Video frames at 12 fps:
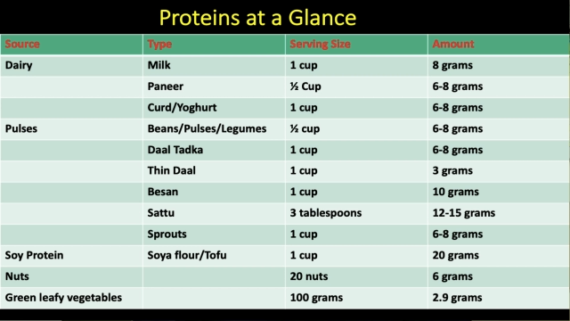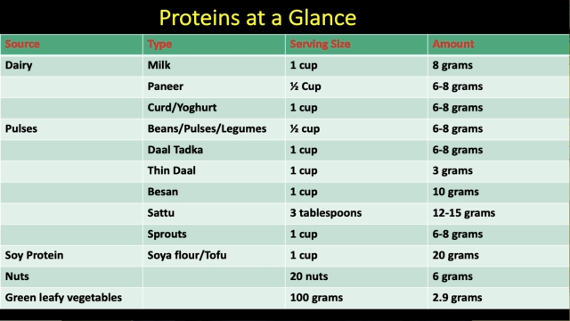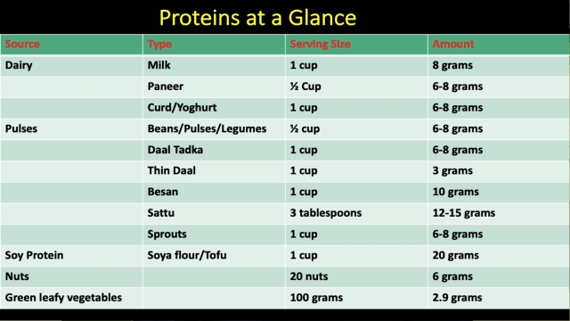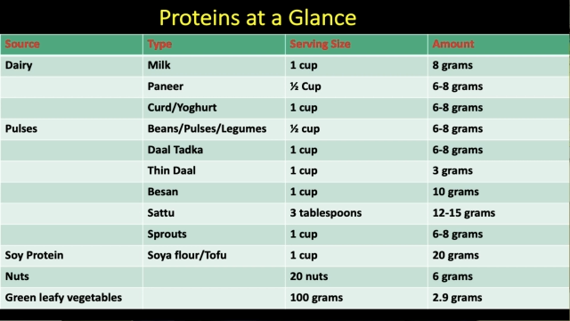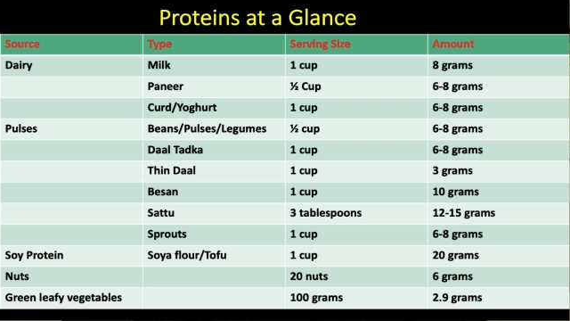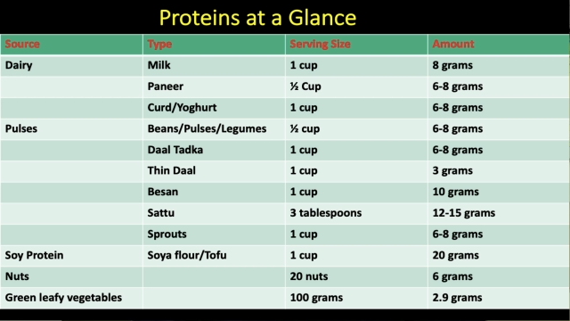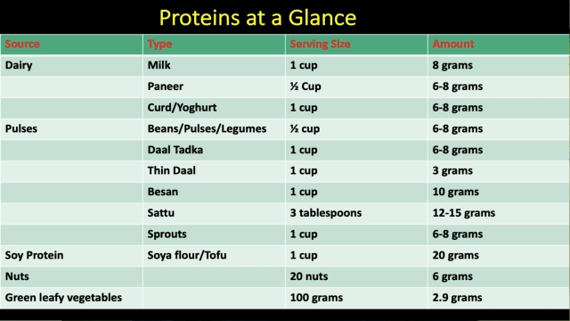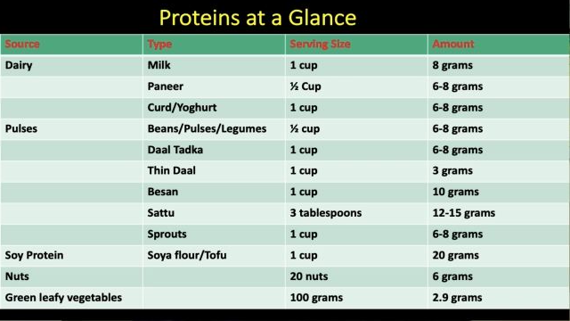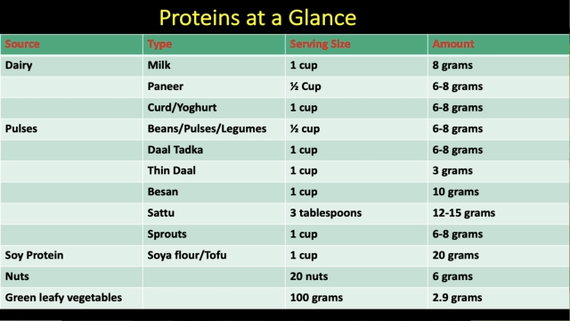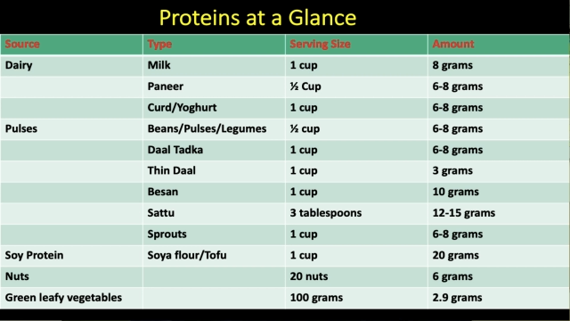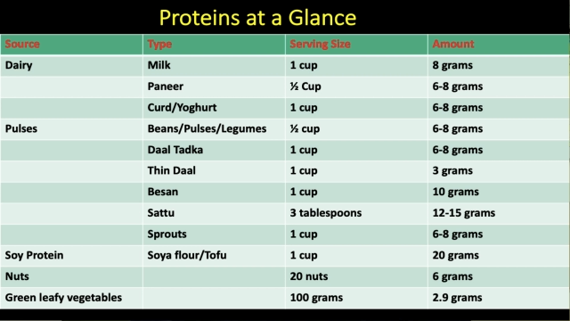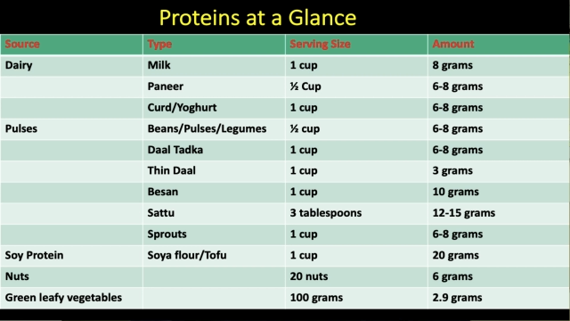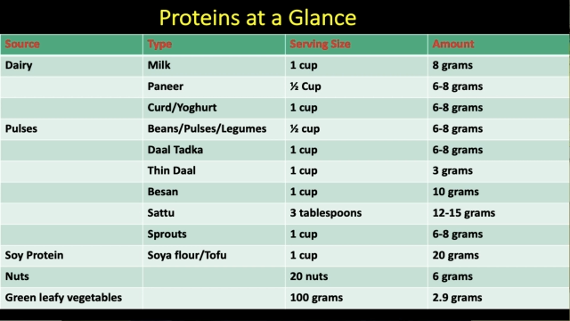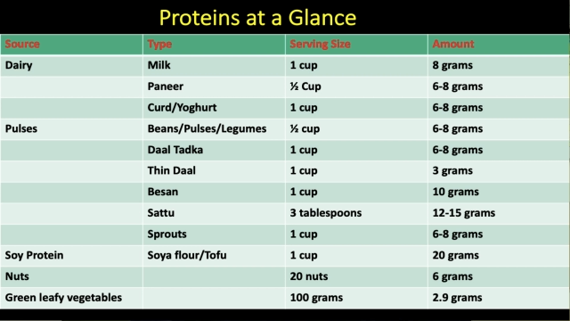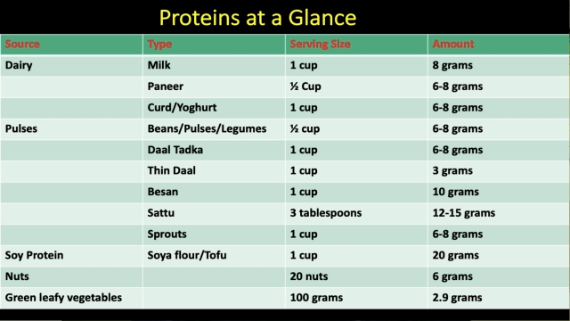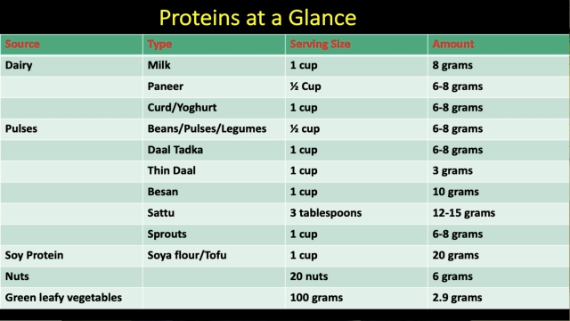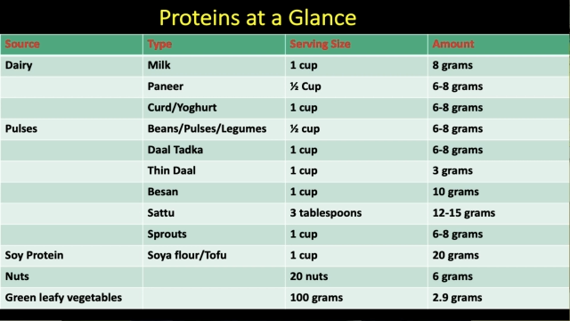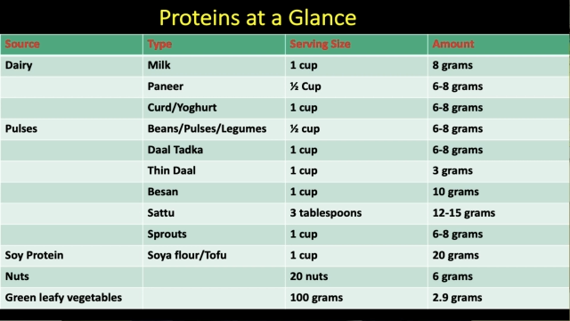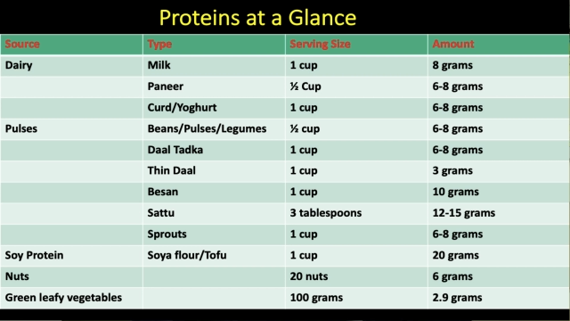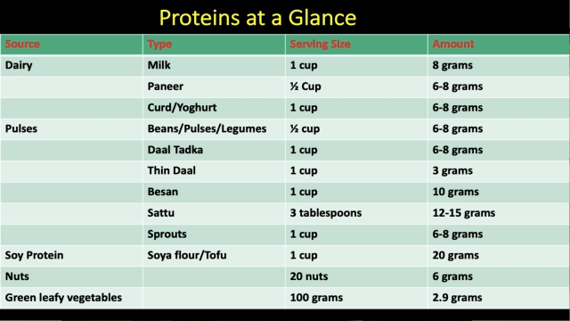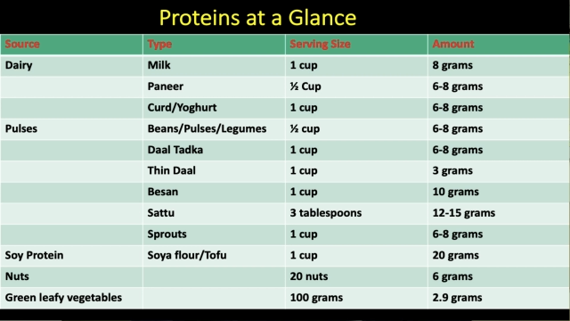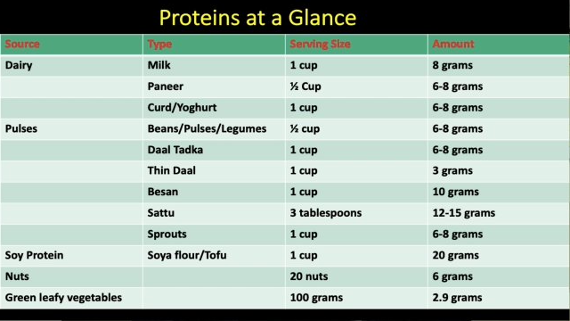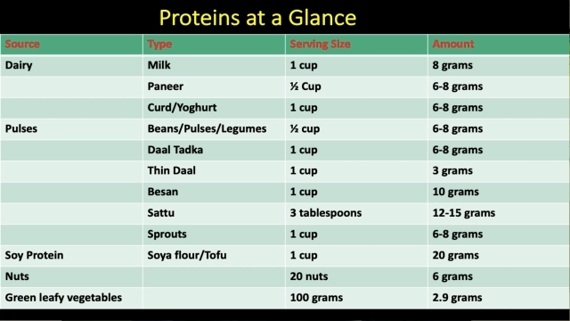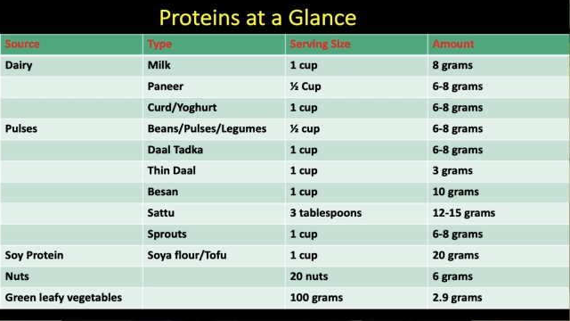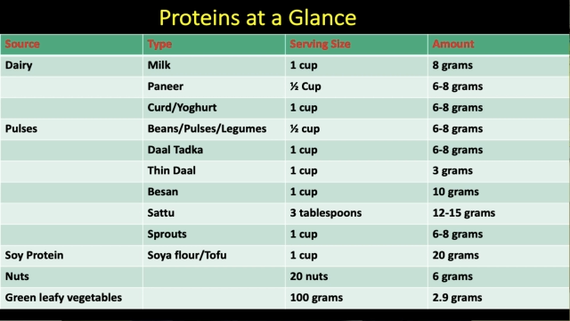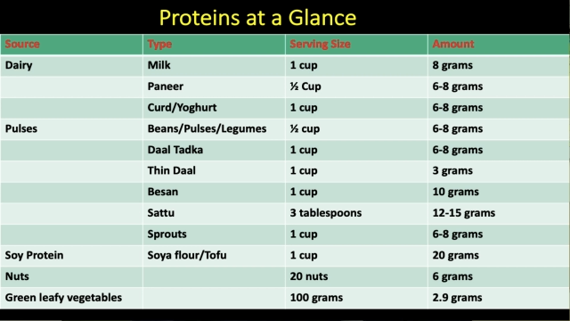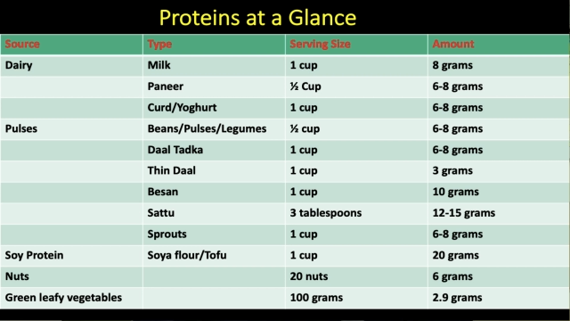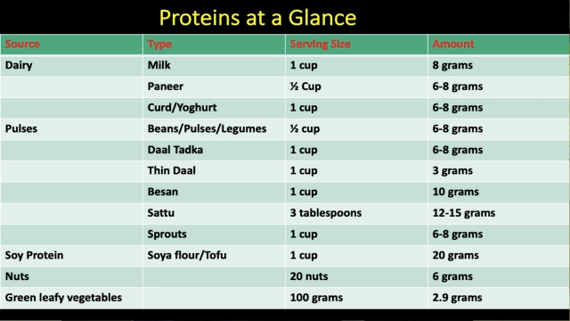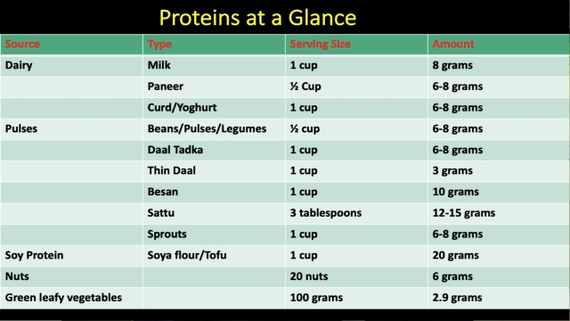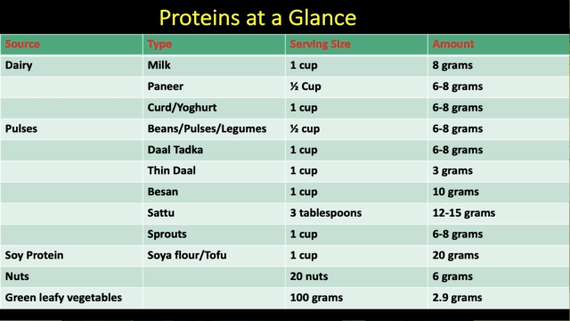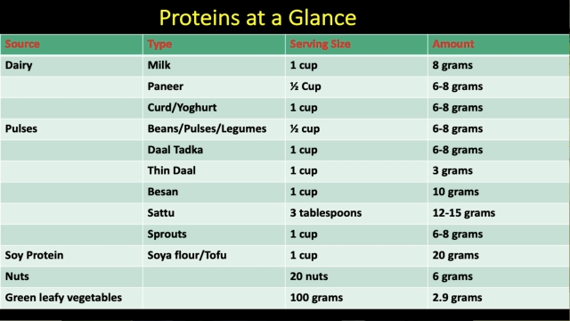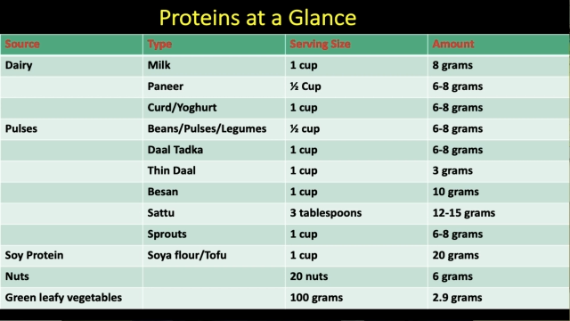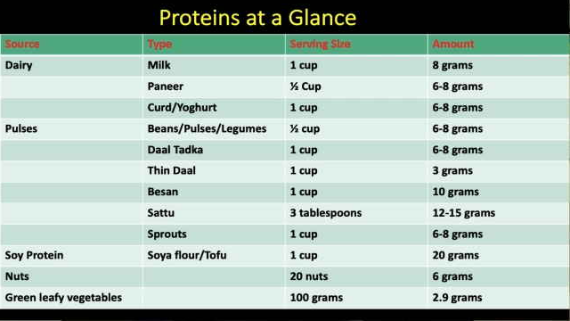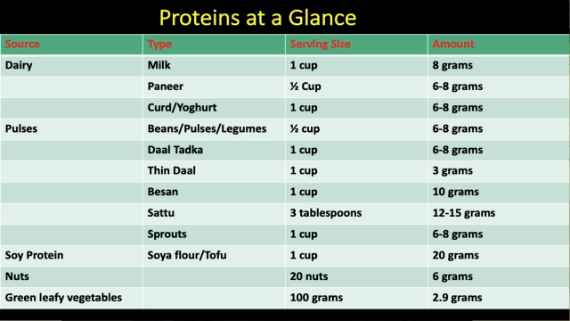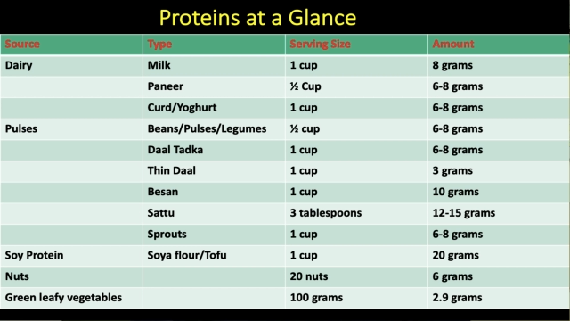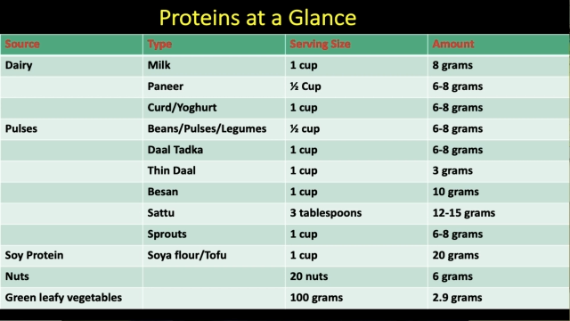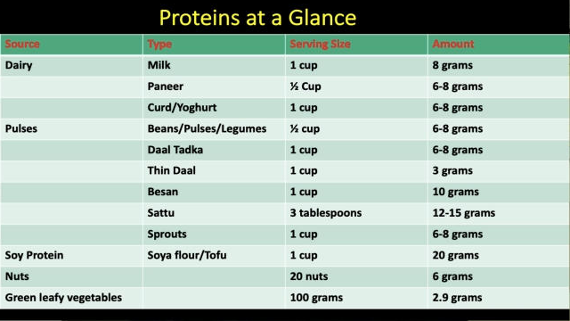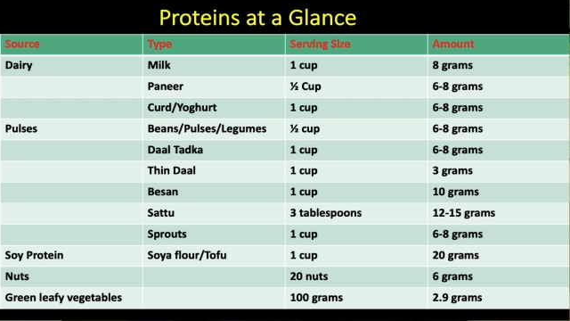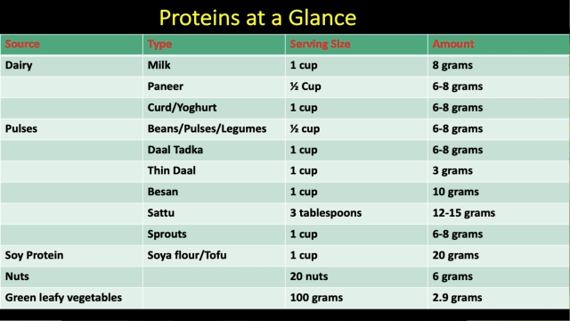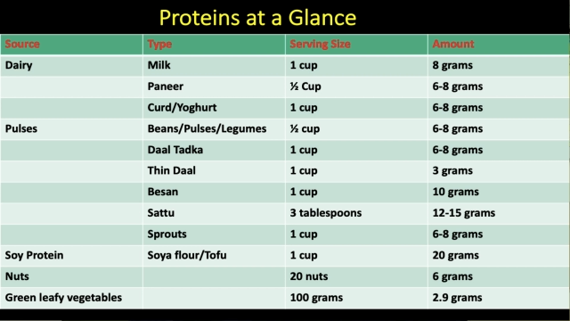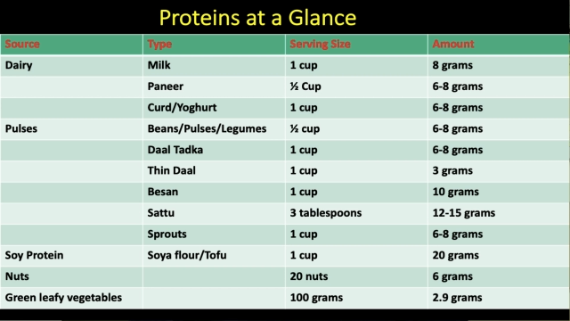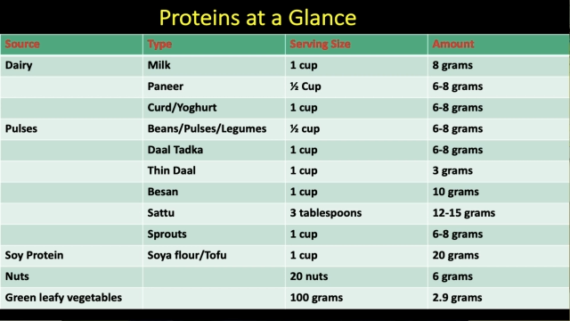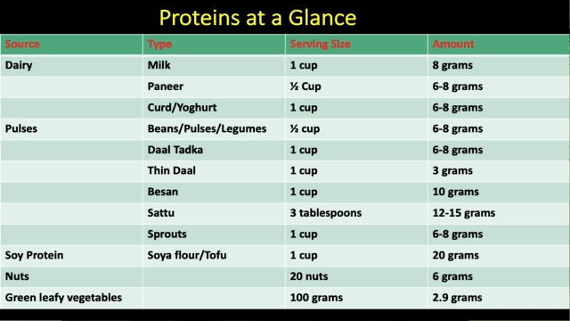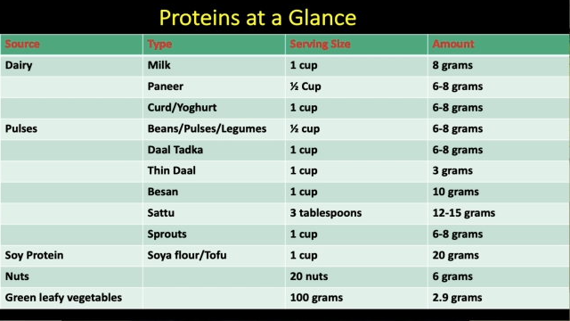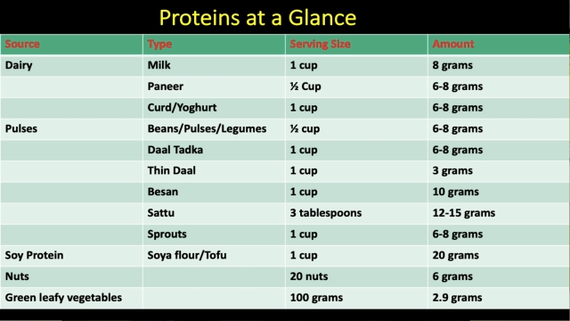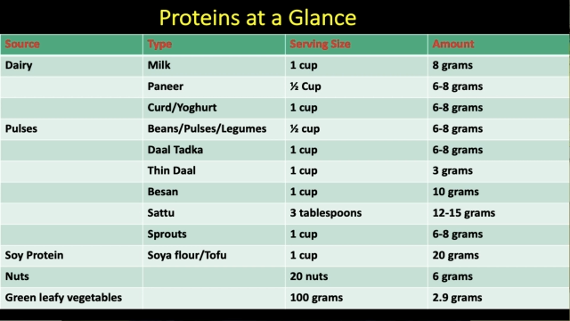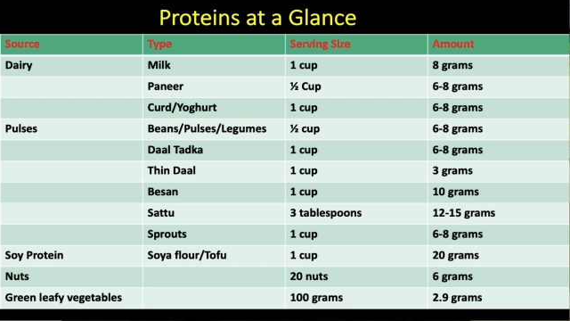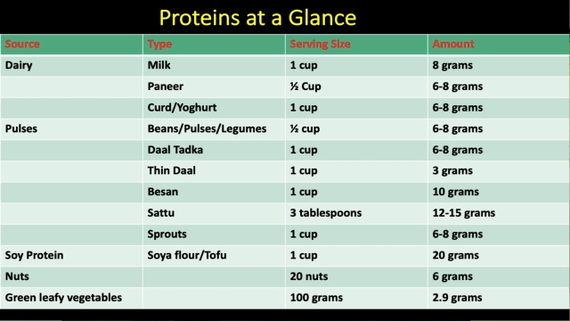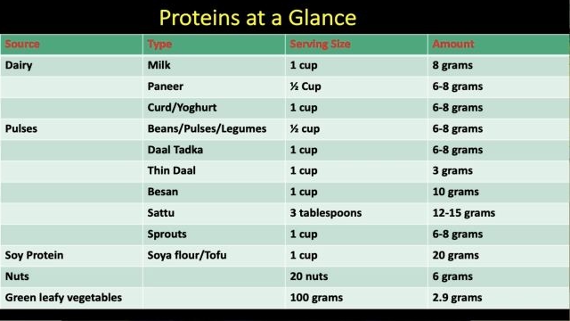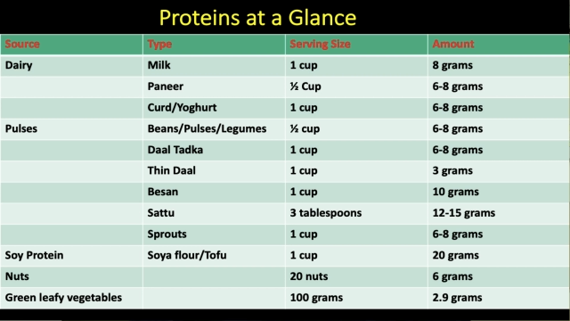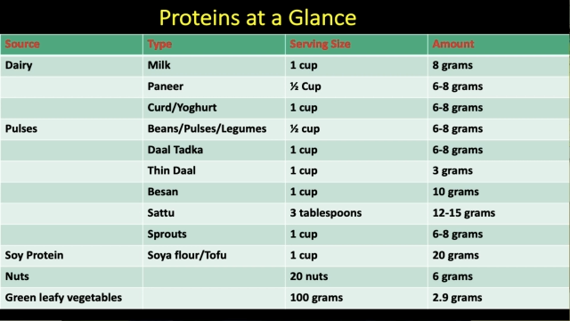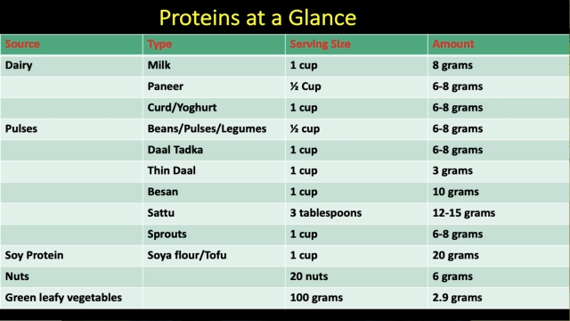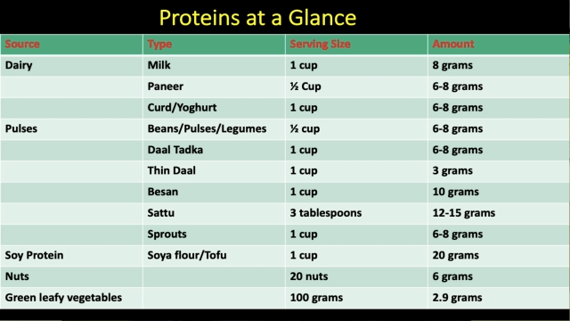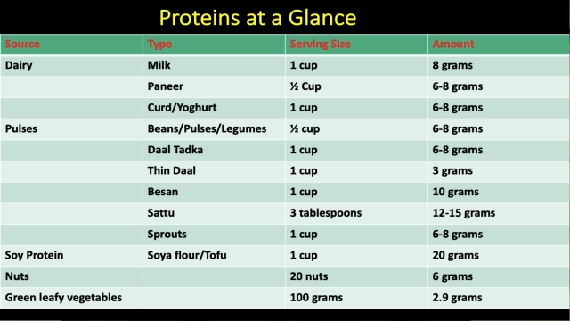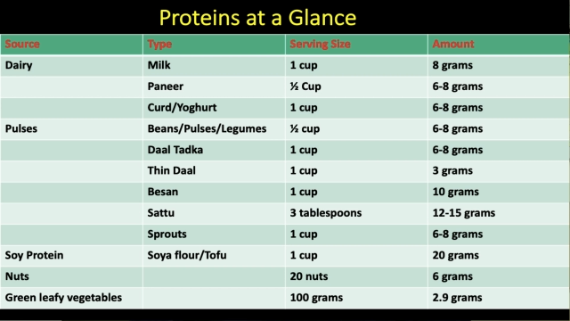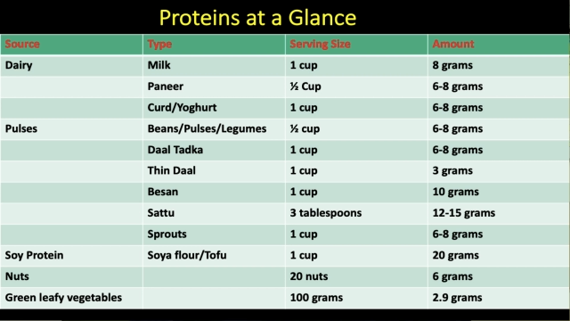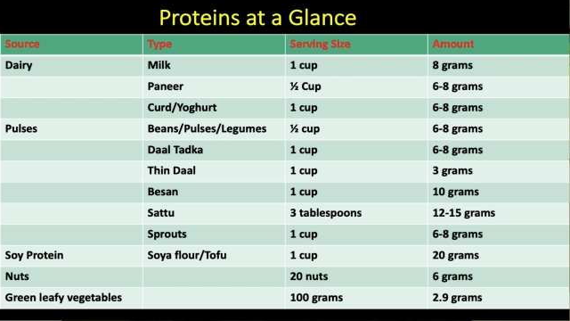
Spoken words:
[unreadable: no face in view]